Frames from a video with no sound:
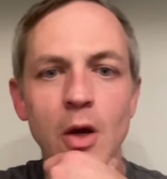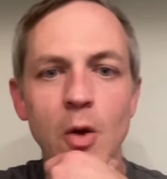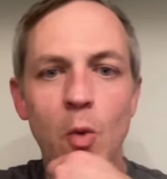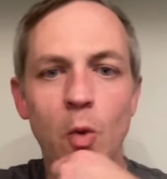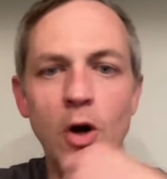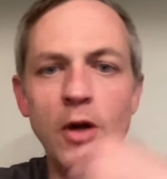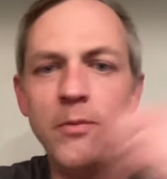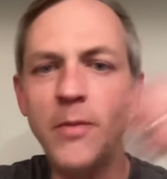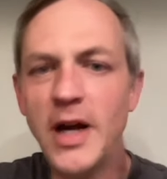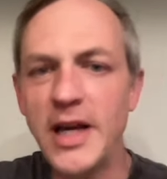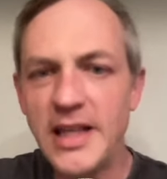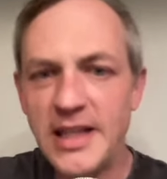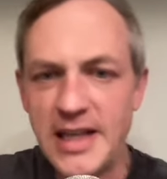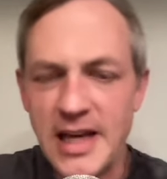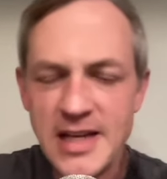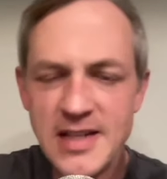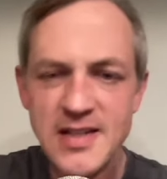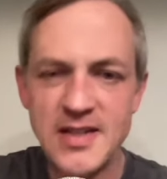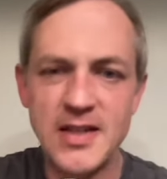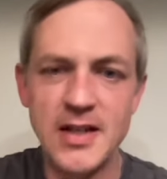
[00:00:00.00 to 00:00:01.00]
One might
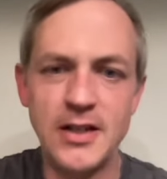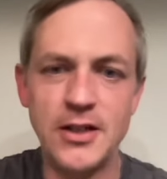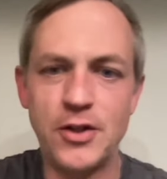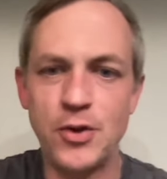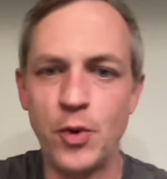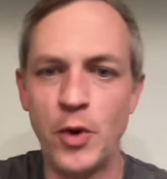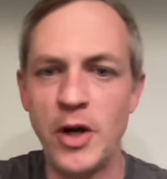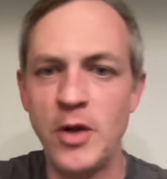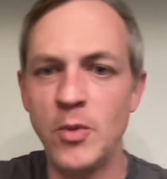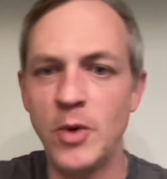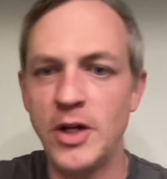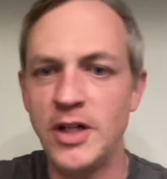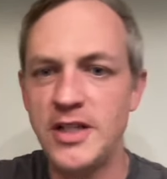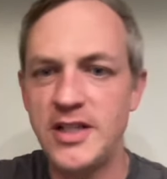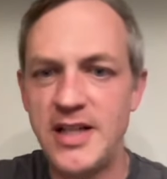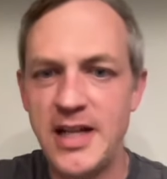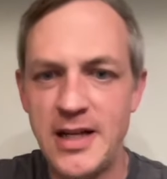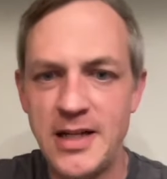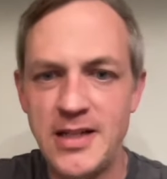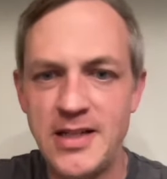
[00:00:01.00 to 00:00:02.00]
guess that a twenty-one
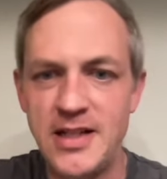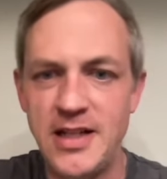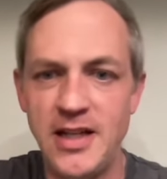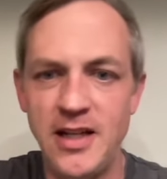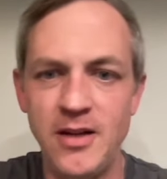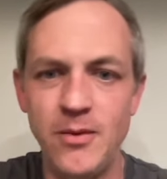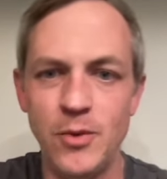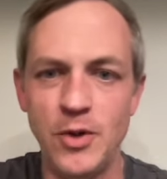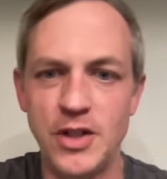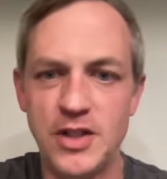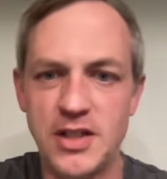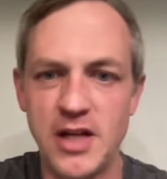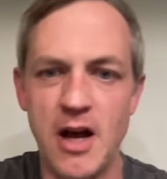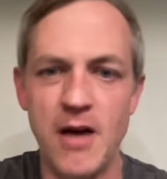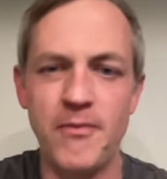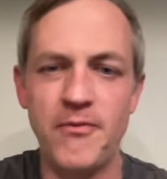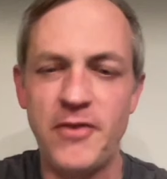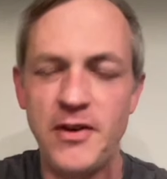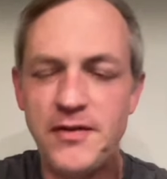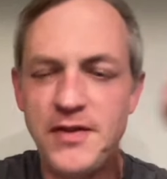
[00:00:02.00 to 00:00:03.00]
and ten team with a
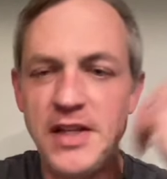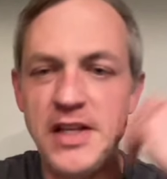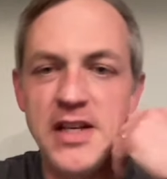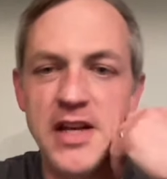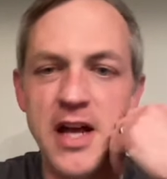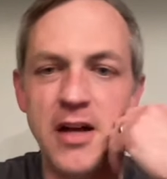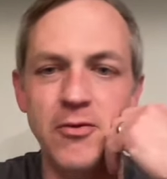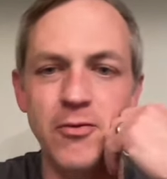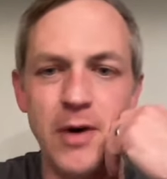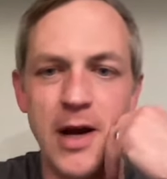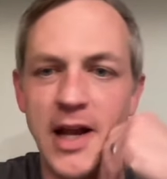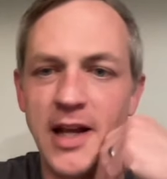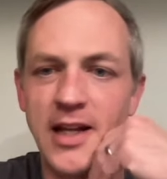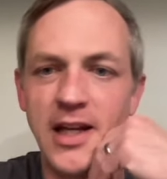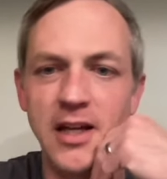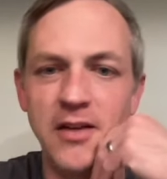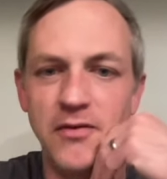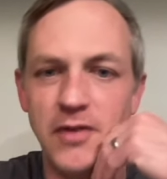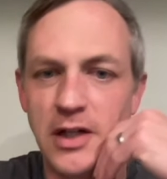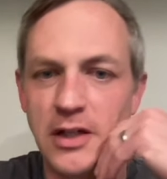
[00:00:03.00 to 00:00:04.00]
top fifty net
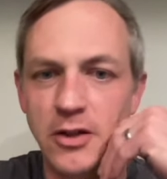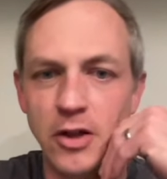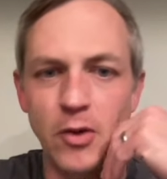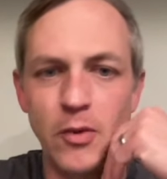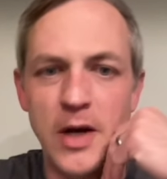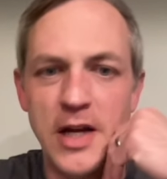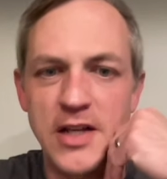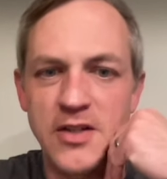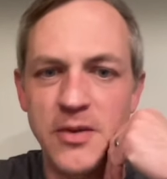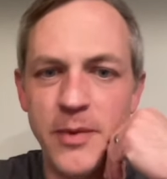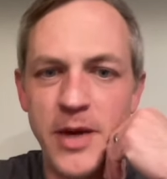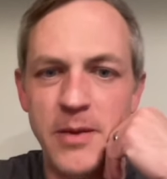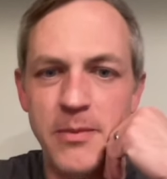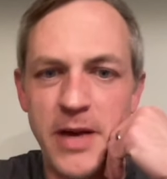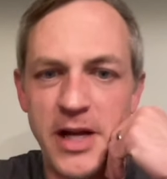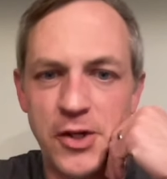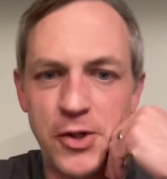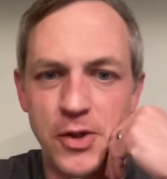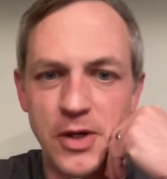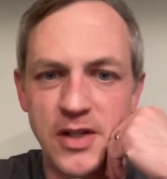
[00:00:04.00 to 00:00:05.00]
ranking, vanilla resume
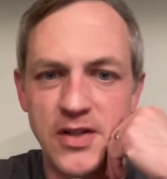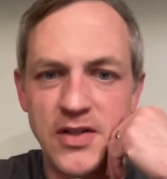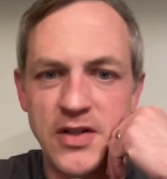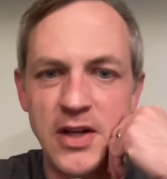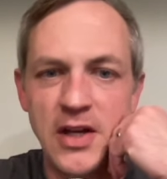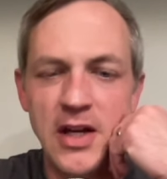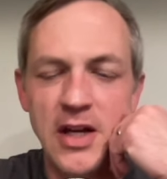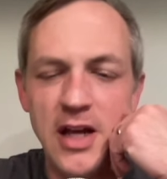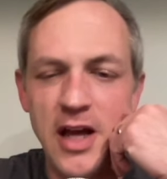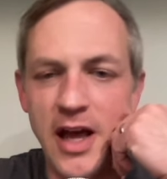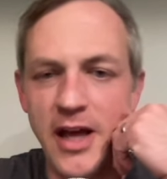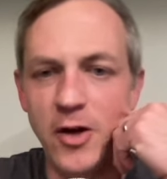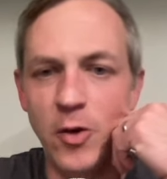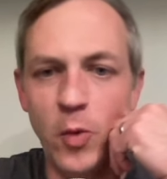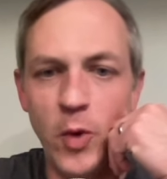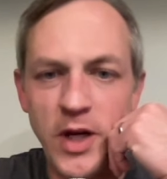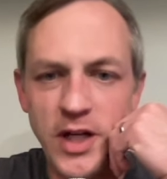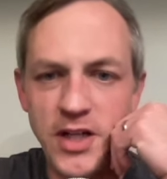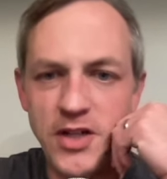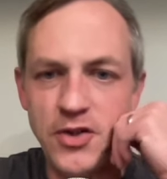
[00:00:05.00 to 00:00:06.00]
metrics, and a
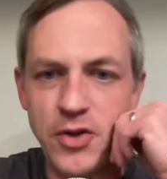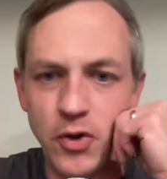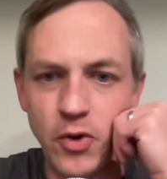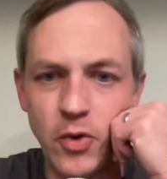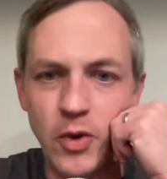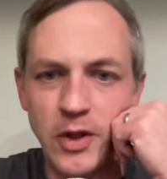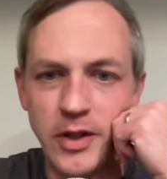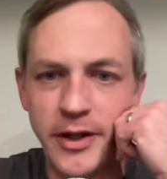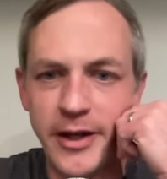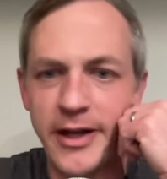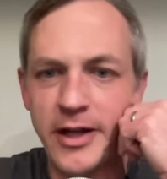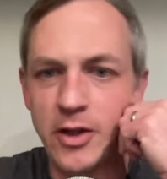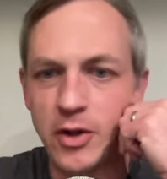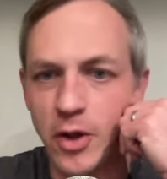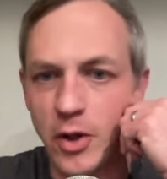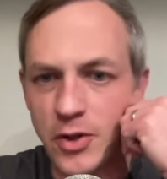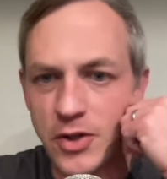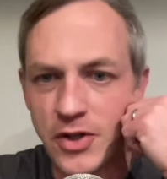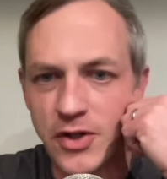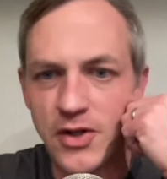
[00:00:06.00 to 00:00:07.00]
win at Duke would land
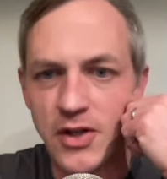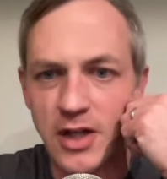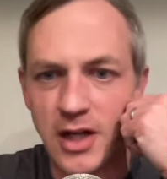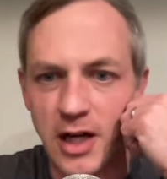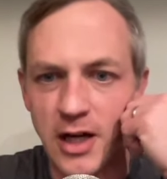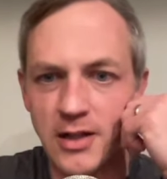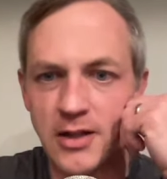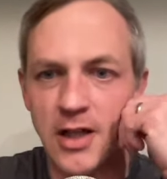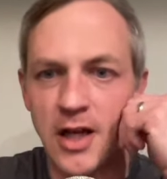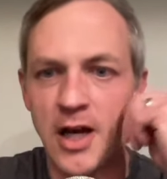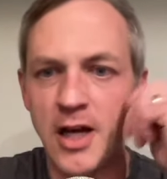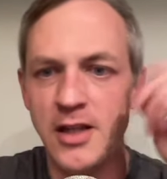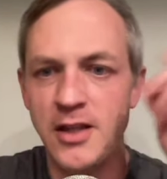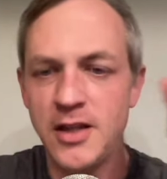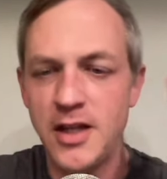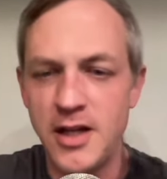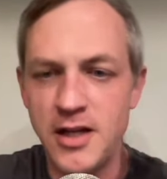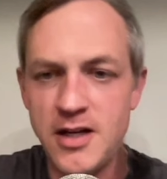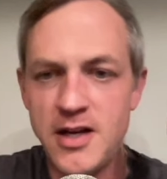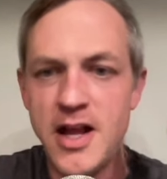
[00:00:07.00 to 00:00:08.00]
closer to the cut line
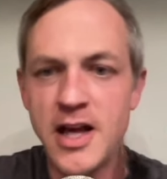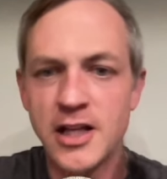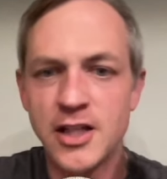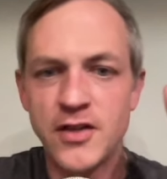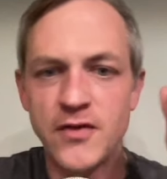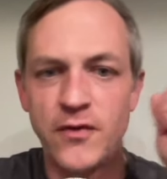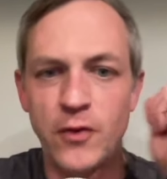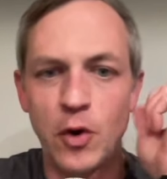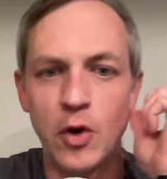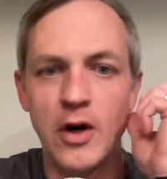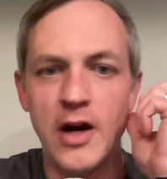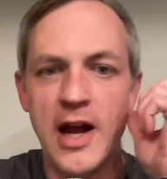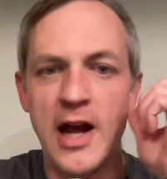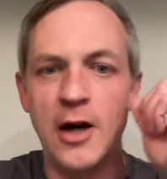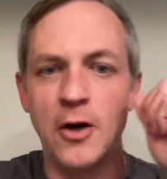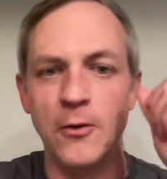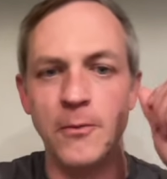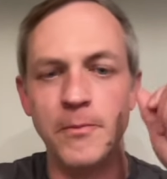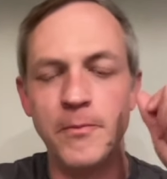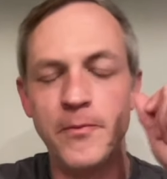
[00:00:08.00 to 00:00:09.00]
than next four
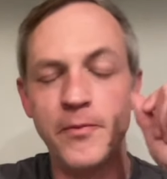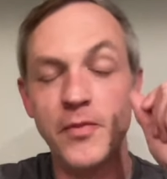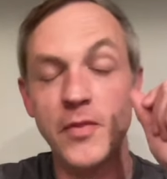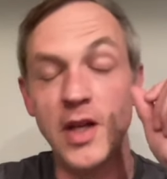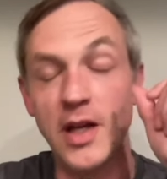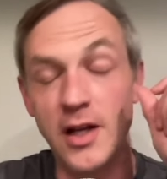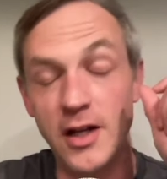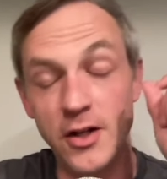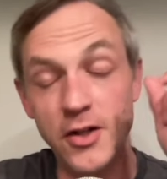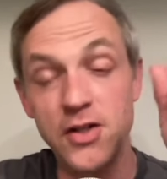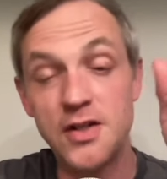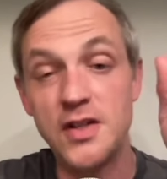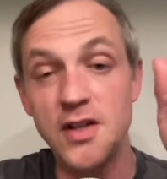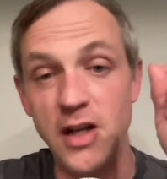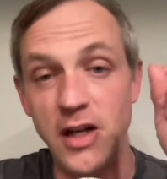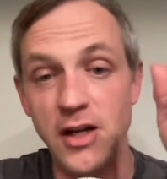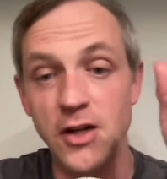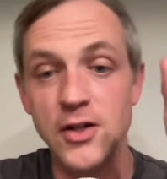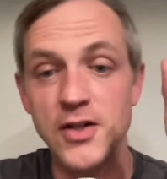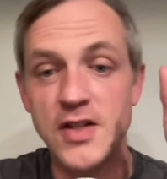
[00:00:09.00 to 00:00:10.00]
out. And here's the
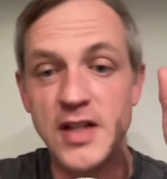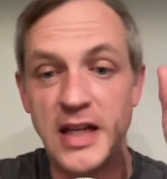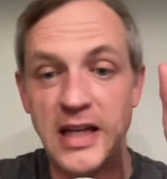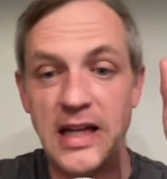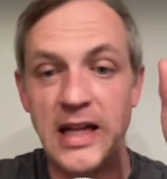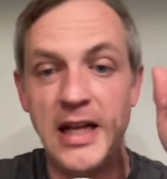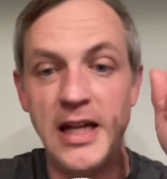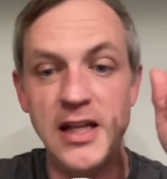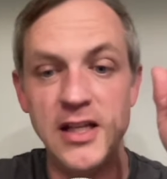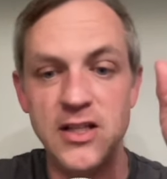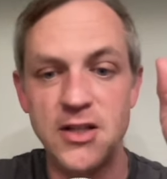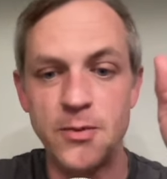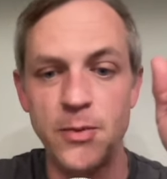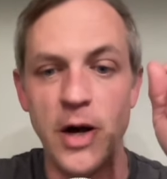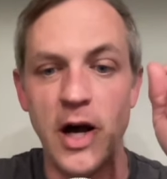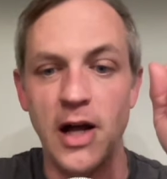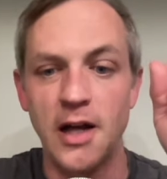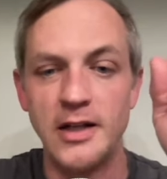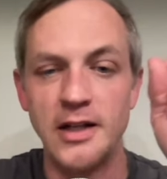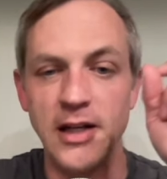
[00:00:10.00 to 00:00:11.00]
here's the key
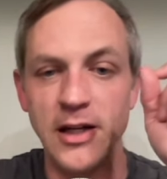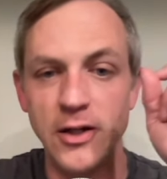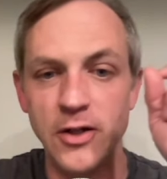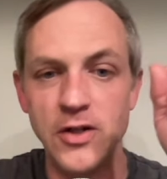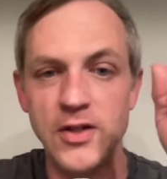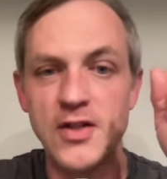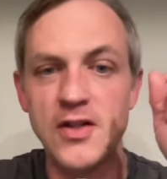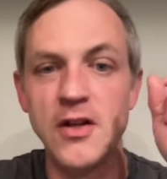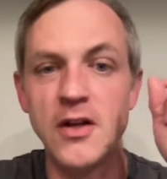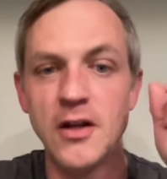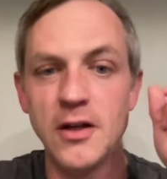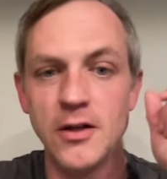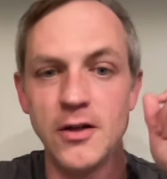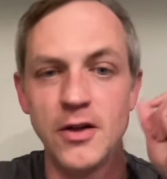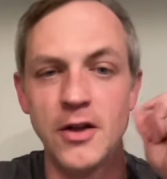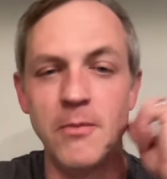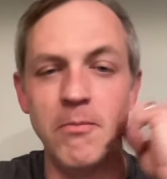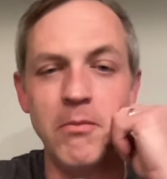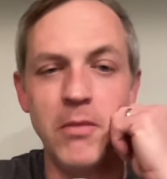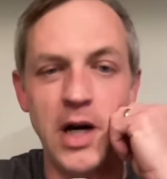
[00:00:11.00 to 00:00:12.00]
spot. Here's the,
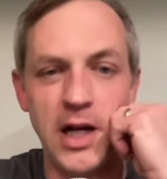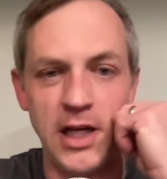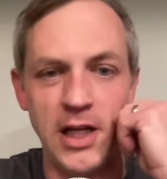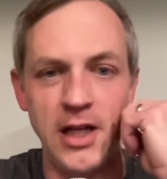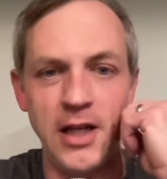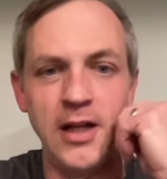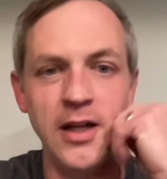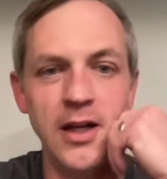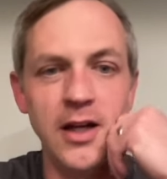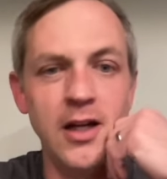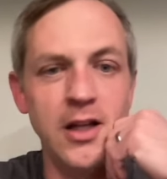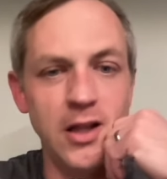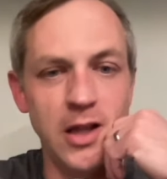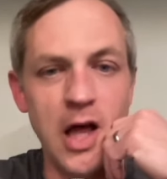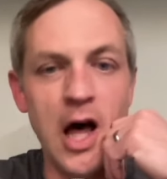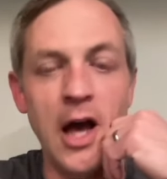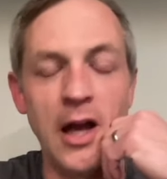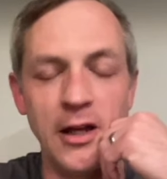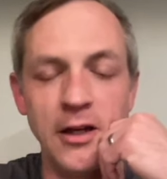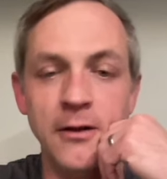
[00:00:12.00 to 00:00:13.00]
the money
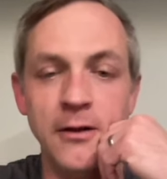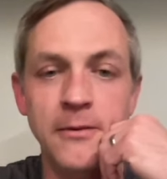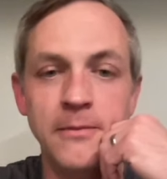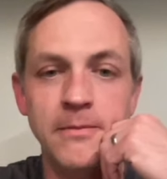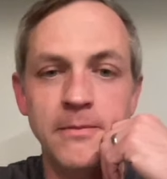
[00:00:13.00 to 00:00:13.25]
line.